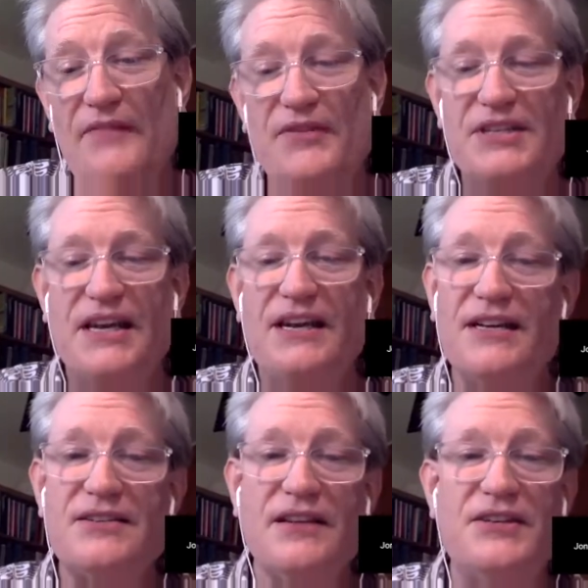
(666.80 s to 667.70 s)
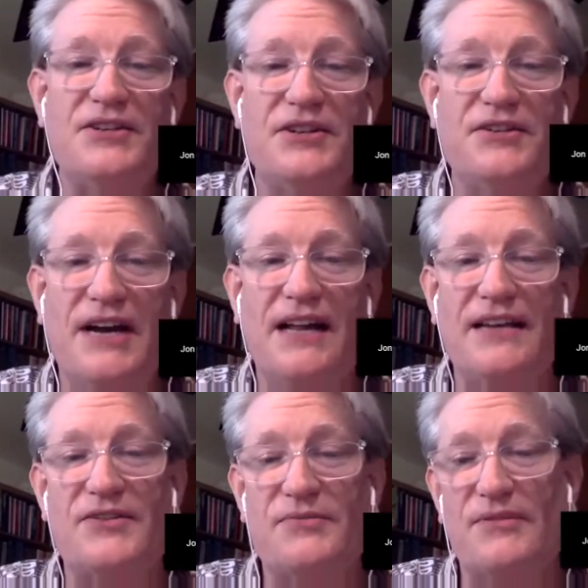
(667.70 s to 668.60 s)
it's any consolation to you,
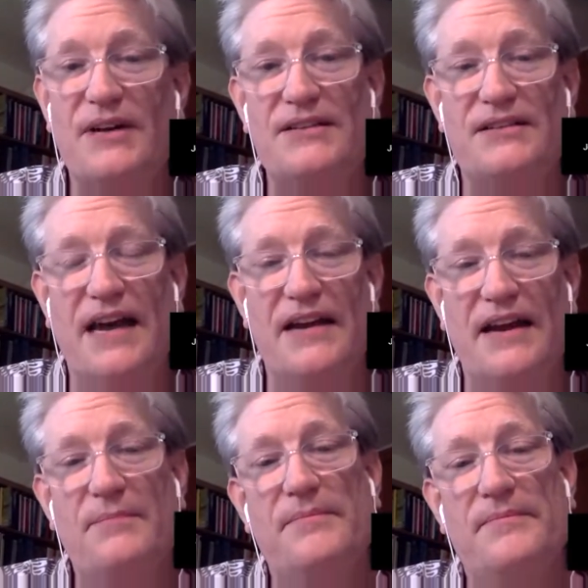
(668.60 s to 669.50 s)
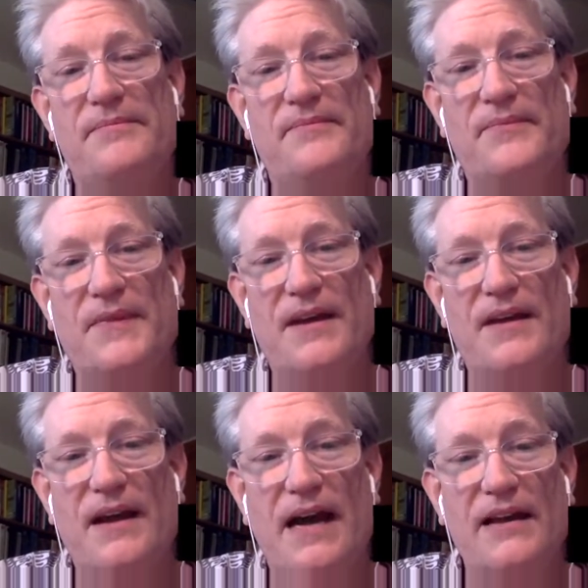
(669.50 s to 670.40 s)
Alex regrets that name.
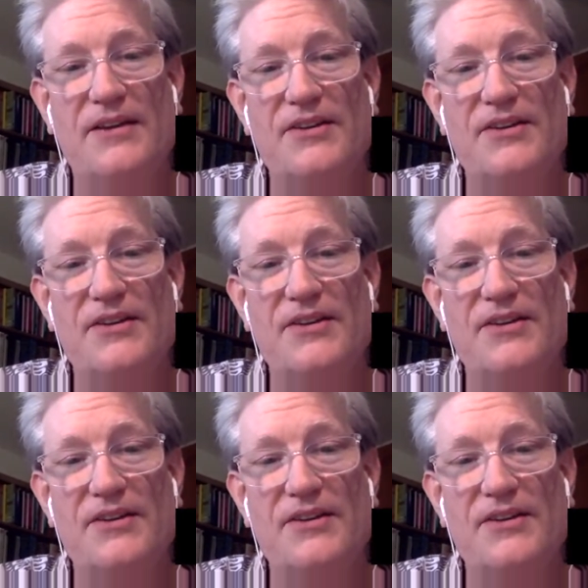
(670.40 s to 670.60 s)
Alex